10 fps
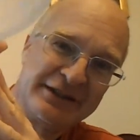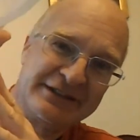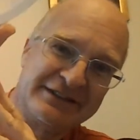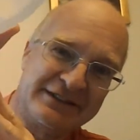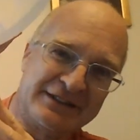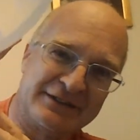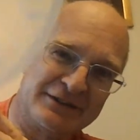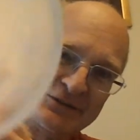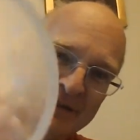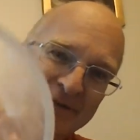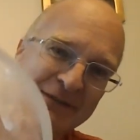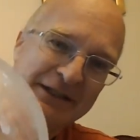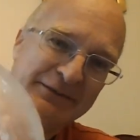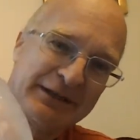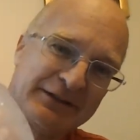like. I don't know if we
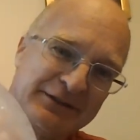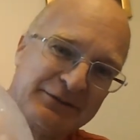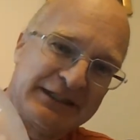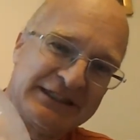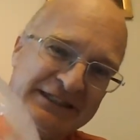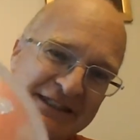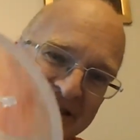can be able to really see